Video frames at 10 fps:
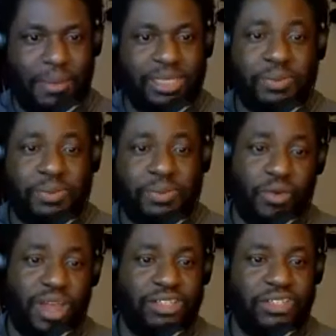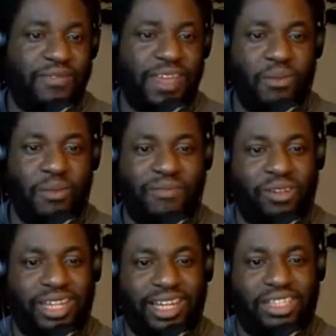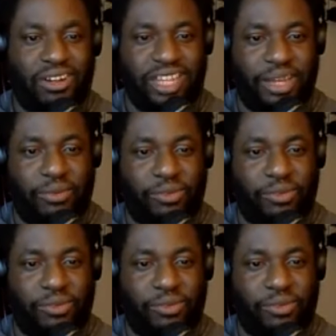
I spent 300 of that on my first set of turntables,